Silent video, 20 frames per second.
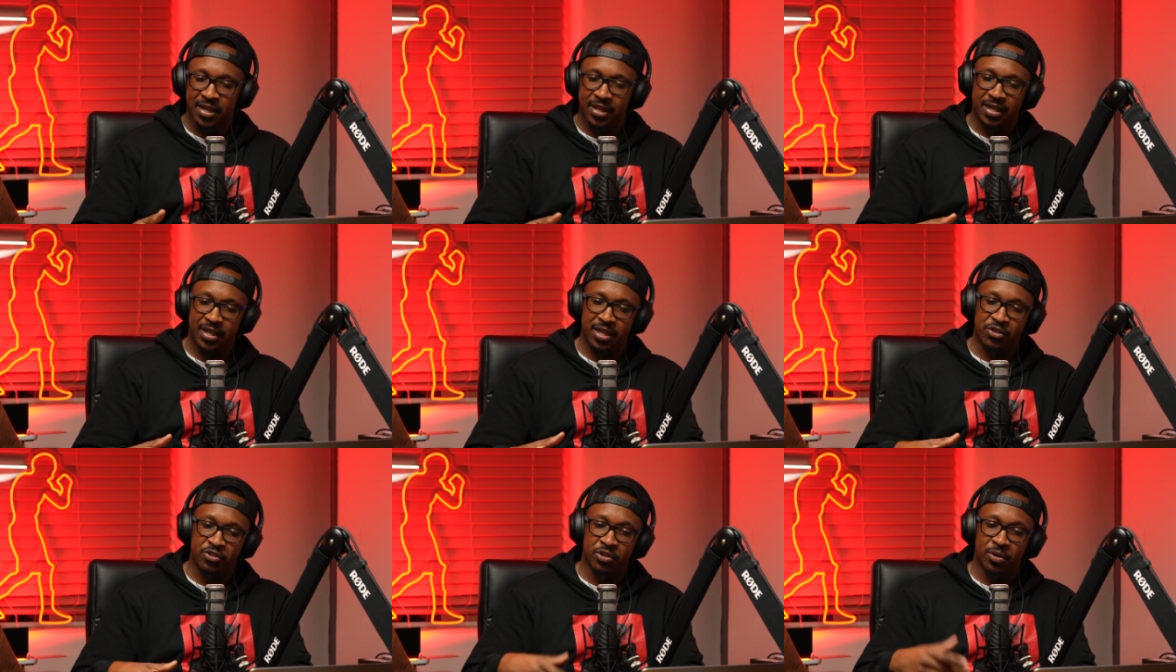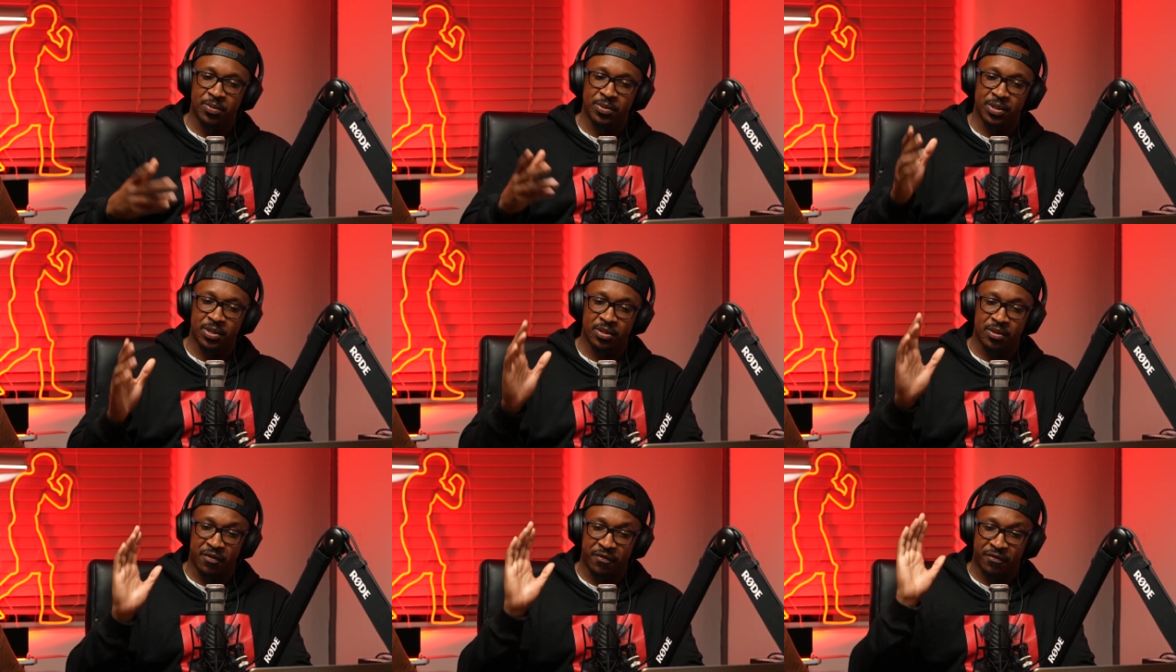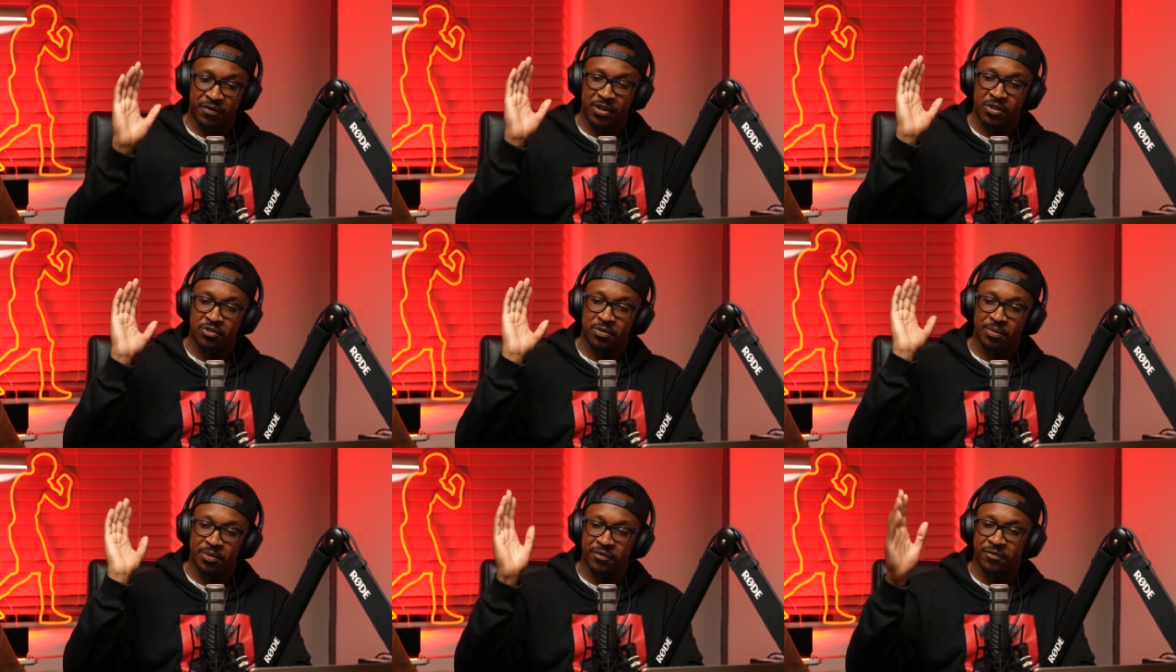He drops the he
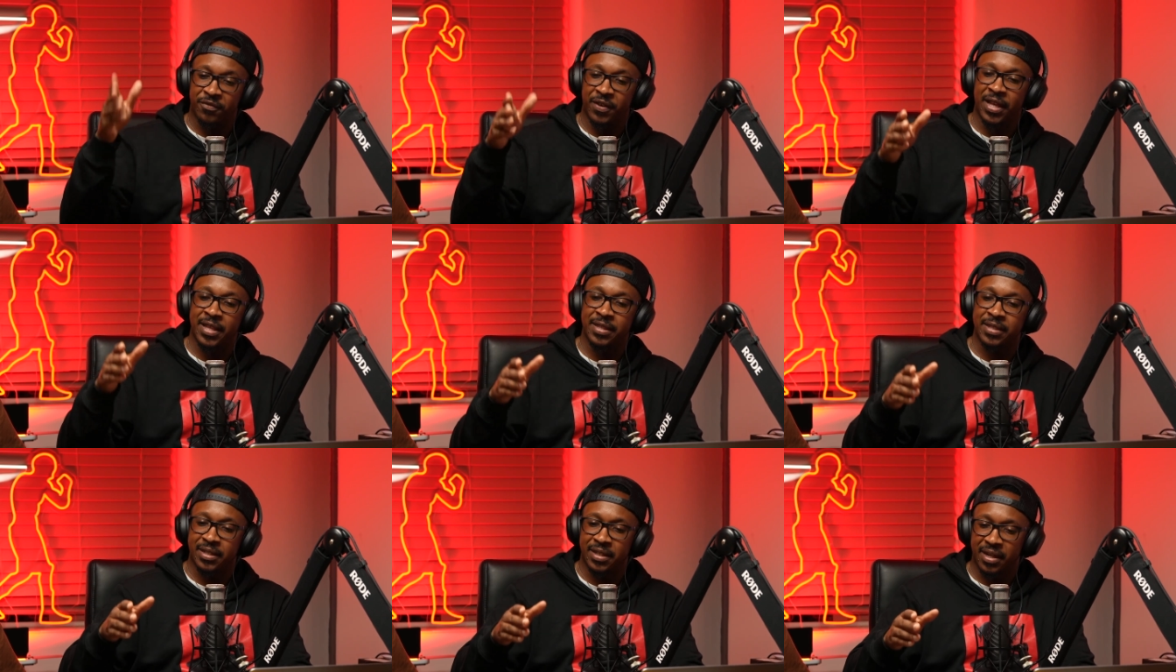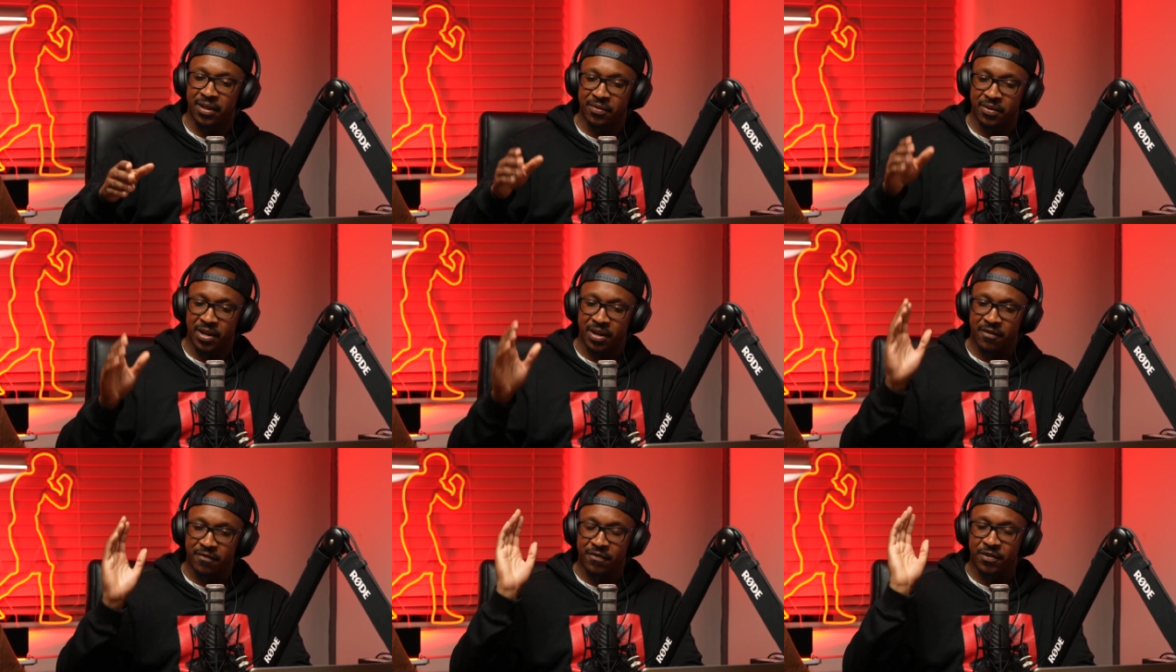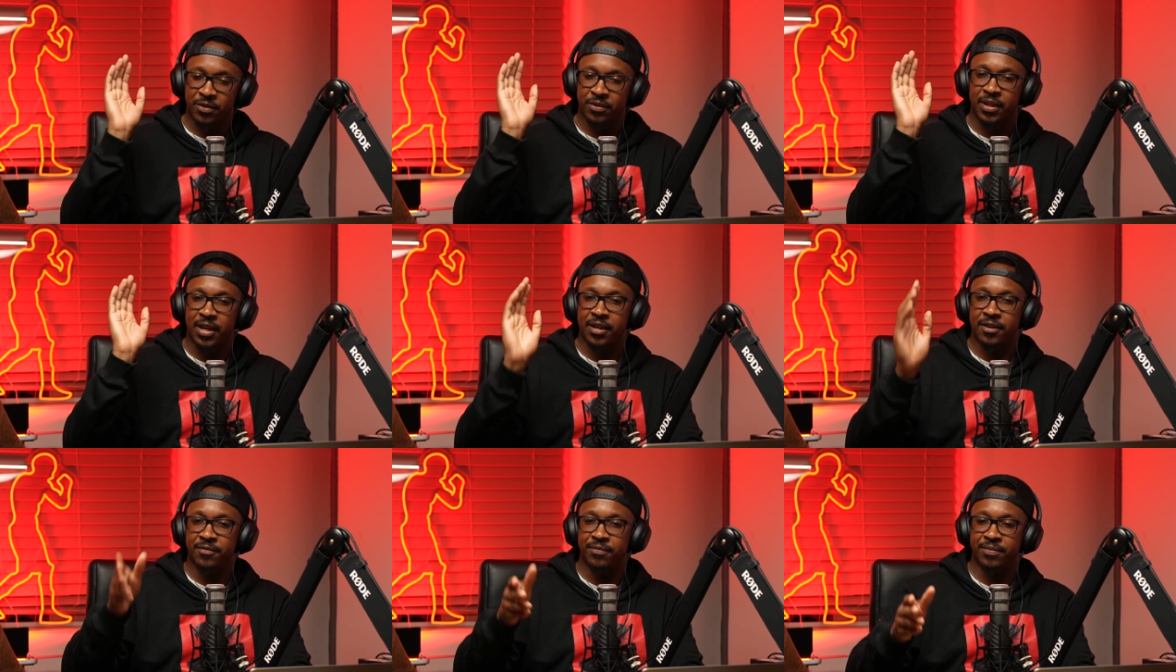dropped the fan today, right? It fell
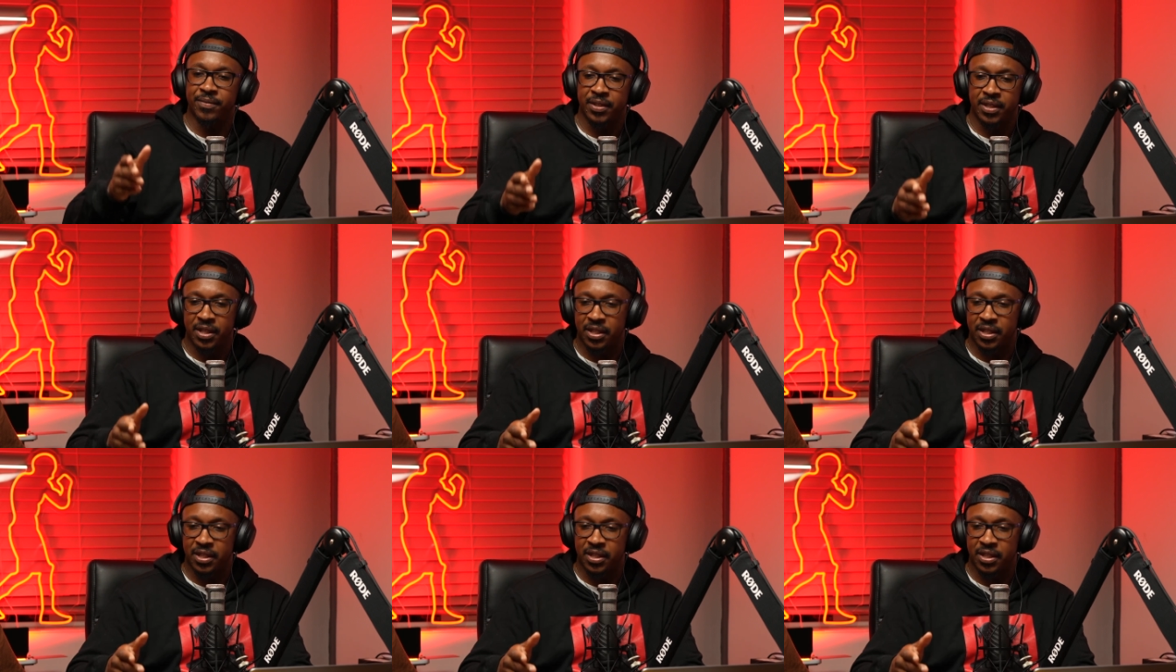down.